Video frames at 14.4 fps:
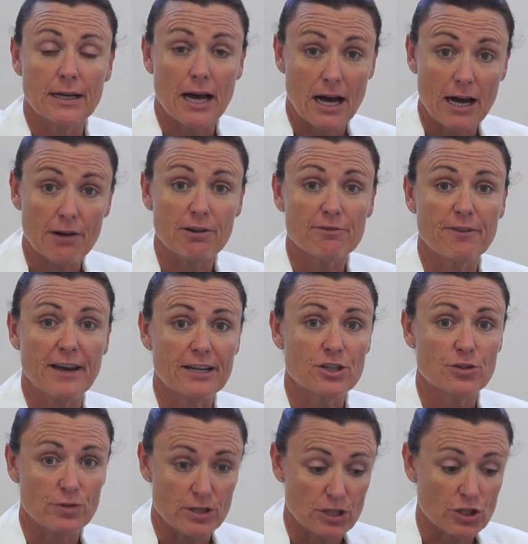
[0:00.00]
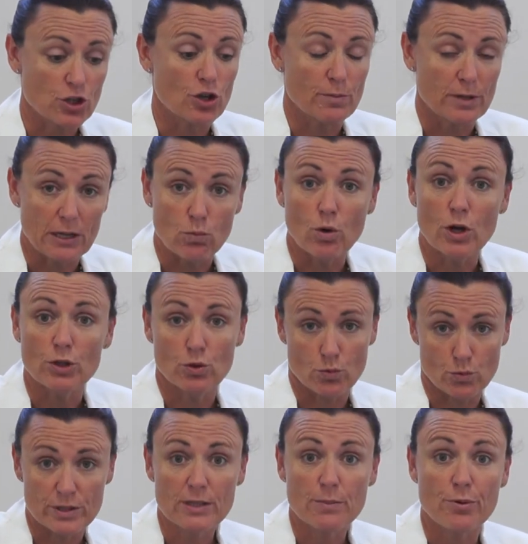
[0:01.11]
are a factor in determining what your
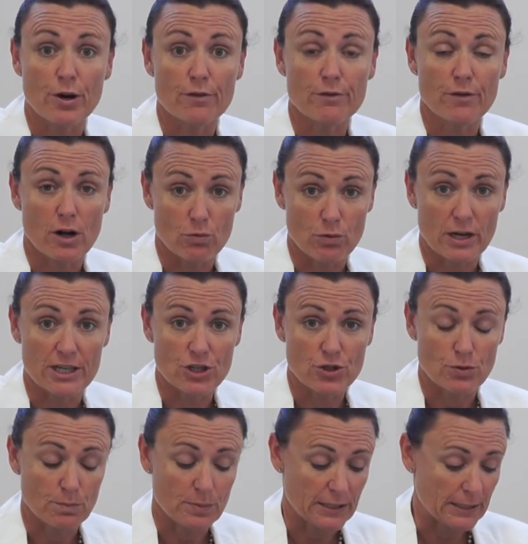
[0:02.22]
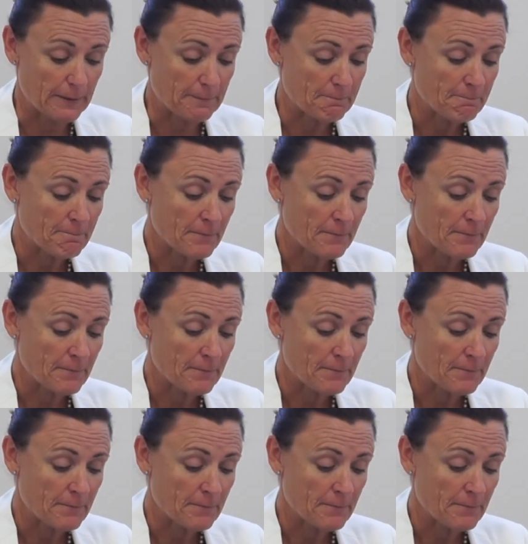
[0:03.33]
risk profile really should be.